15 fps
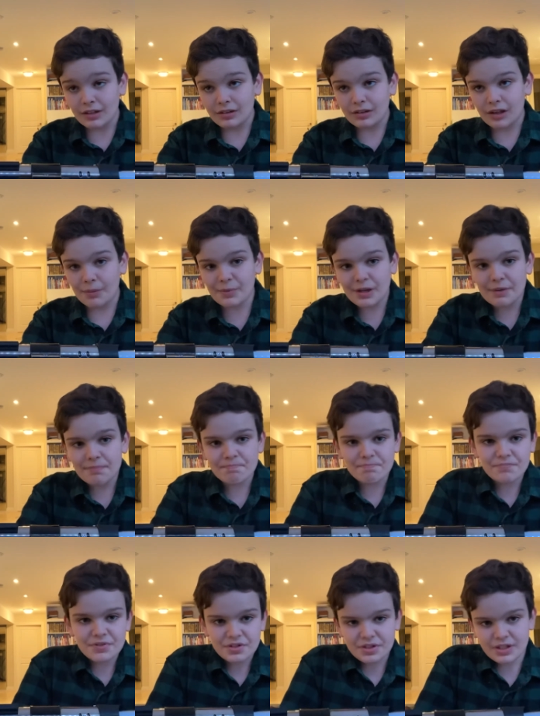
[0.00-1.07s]
I mean, I'm
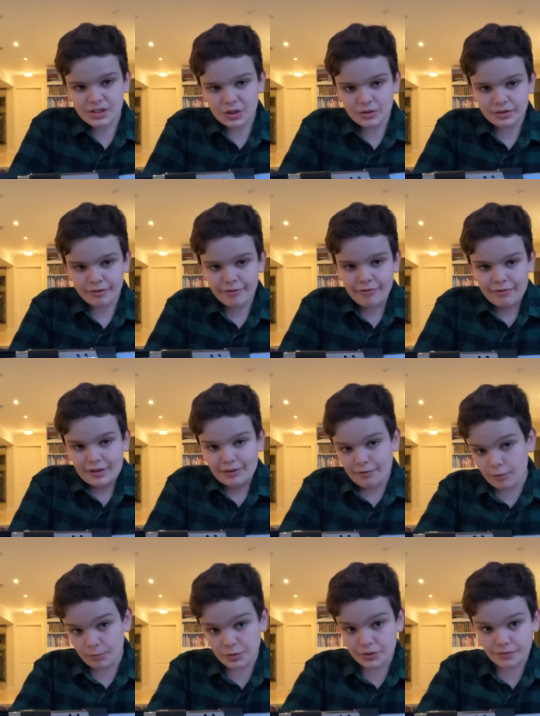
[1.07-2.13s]
still only, like,
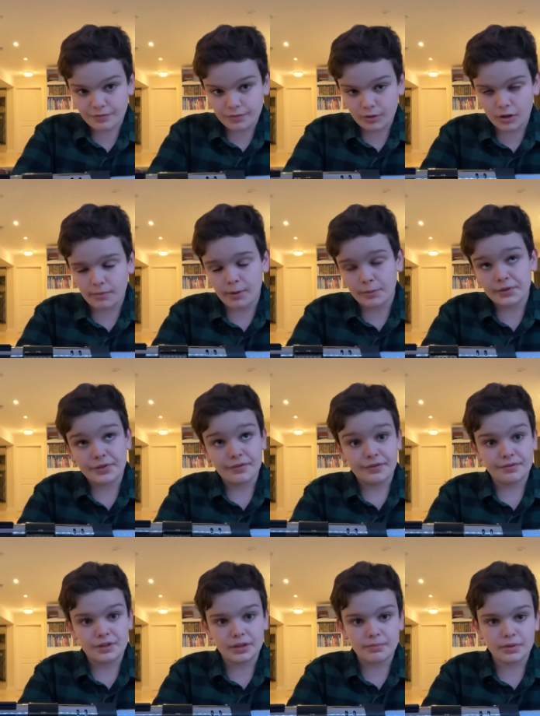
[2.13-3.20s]
I'm almost
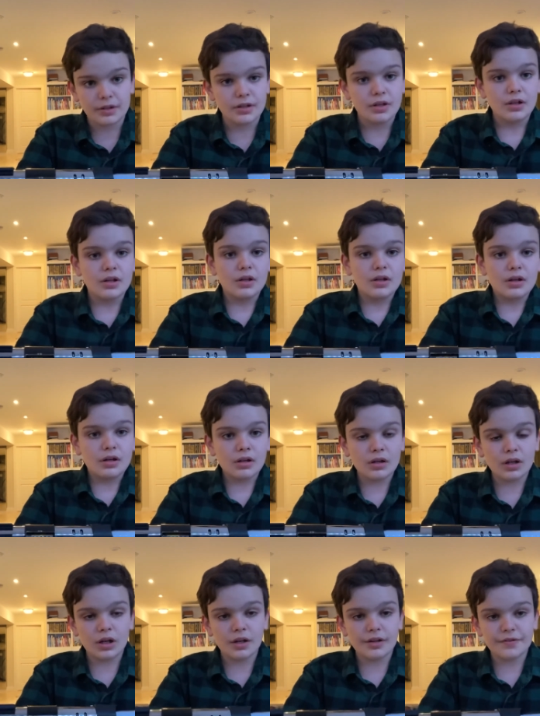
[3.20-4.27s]
15, but,
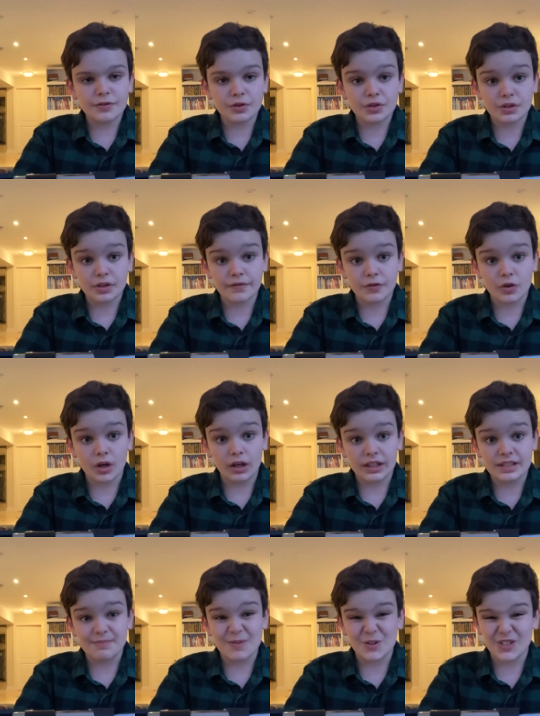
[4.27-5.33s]
if you're not, like,
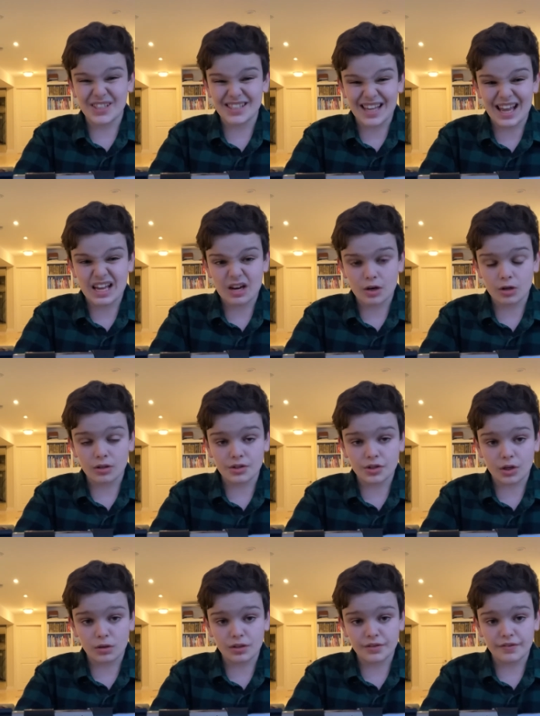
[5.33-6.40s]
the most diehard Star
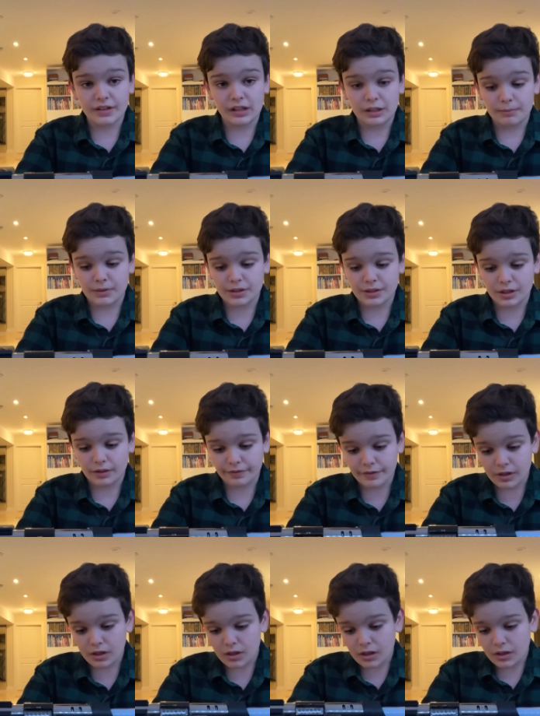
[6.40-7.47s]
Wars fan like myself,
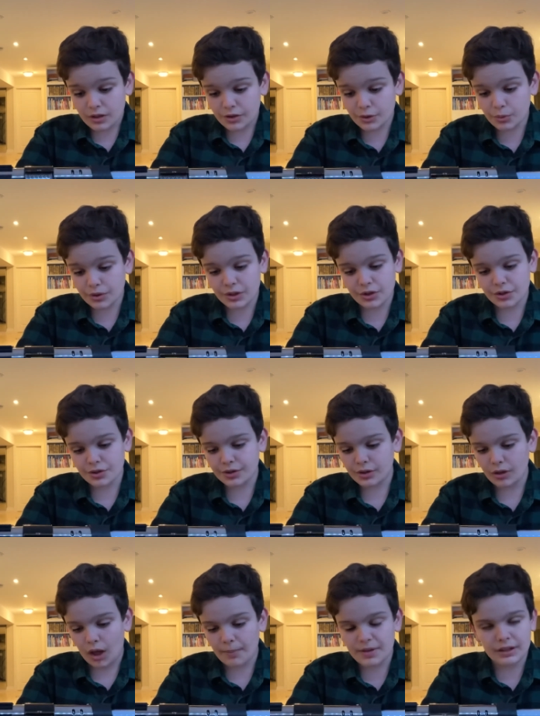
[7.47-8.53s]
you can just,
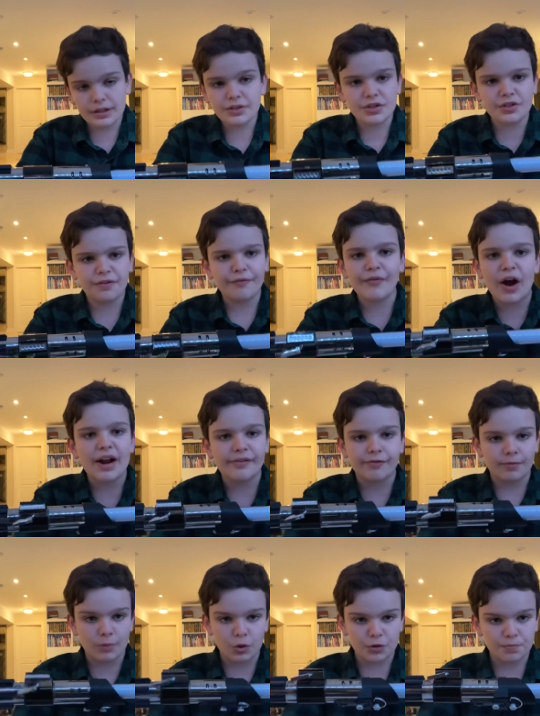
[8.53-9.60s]
I mean, this is fine for
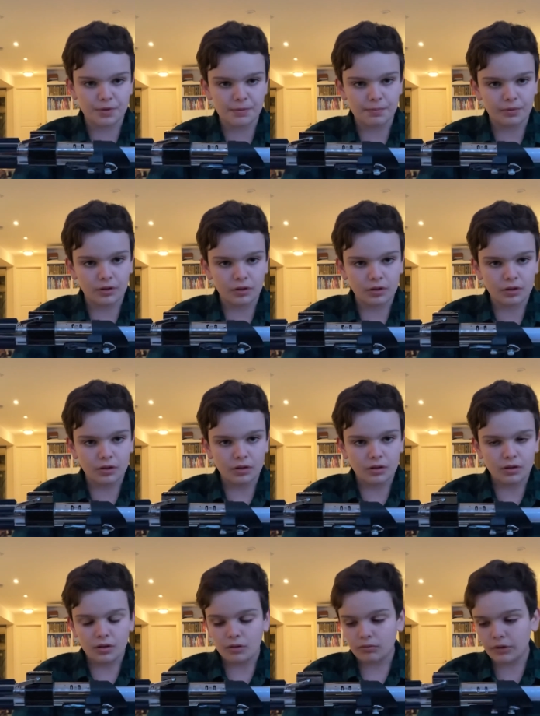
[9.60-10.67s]
most people,
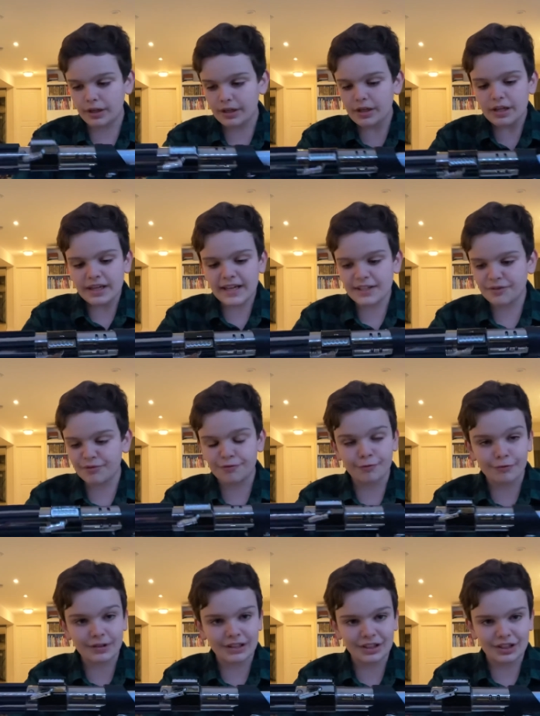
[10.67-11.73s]
right? It's
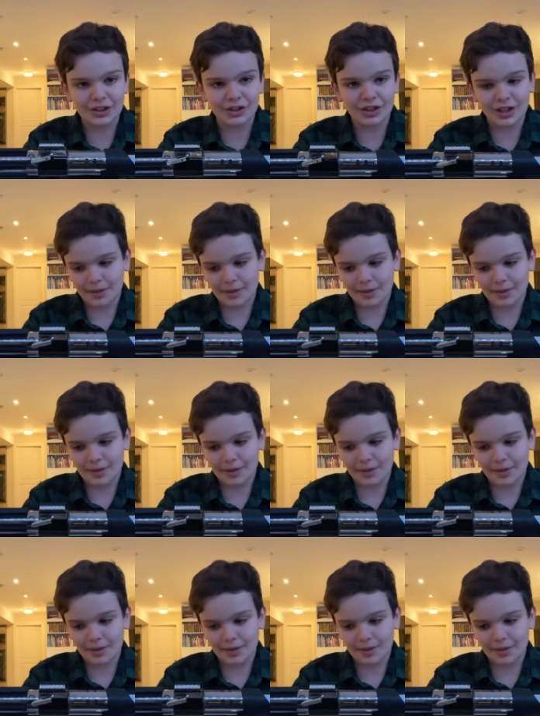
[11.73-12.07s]
really good.